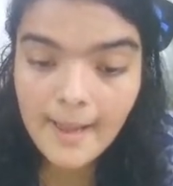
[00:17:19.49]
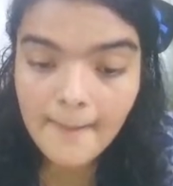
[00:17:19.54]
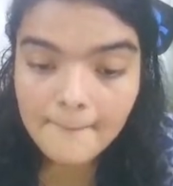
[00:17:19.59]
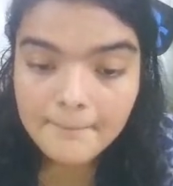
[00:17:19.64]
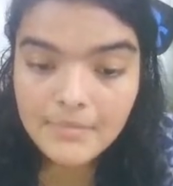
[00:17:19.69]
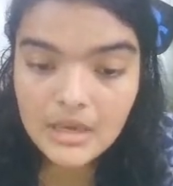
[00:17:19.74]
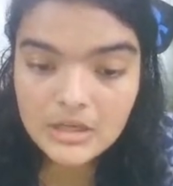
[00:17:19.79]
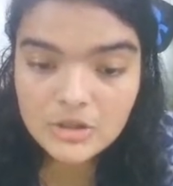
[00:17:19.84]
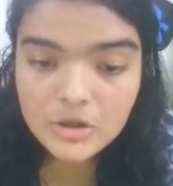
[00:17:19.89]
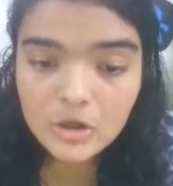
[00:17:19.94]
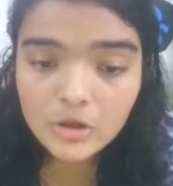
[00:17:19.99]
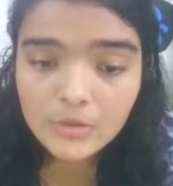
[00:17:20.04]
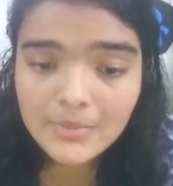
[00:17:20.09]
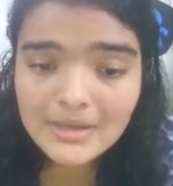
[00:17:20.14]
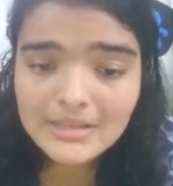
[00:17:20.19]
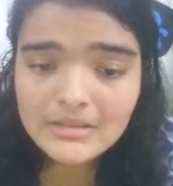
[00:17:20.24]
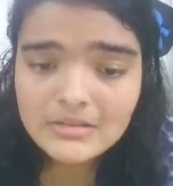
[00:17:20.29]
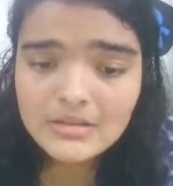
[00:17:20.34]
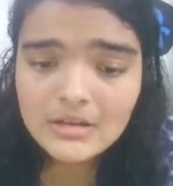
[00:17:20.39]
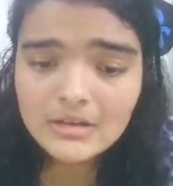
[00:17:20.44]
Make sure to
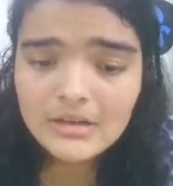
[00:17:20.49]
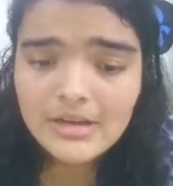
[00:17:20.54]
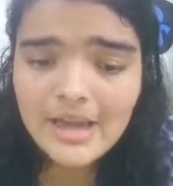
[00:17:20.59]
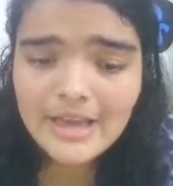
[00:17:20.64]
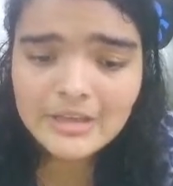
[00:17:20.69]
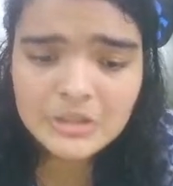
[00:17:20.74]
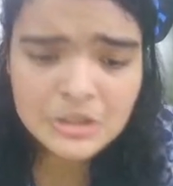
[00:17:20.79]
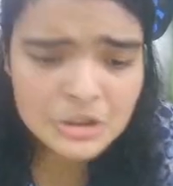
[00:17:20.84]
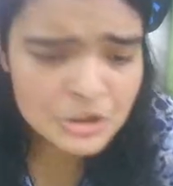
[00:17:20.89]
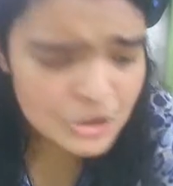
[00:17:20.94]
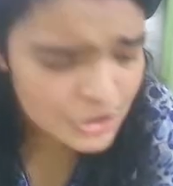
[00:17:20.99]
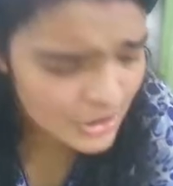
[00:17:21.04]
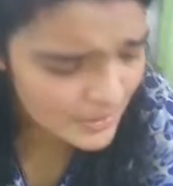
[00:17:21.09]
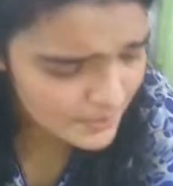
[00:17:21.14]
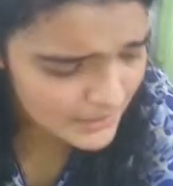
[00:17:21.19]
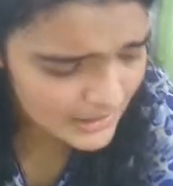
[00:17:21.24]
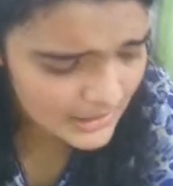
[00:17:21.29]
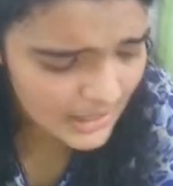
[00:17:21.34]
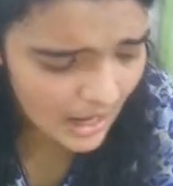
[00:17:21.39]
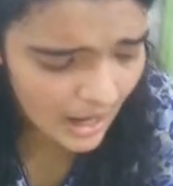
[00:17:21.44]
make the circle
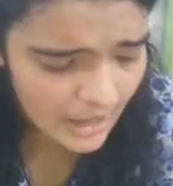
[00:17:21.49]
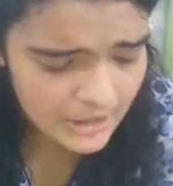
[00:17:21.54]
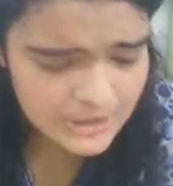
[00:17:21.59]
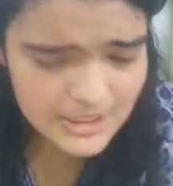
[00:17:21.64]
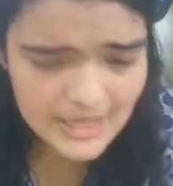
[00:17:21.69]
extremely large,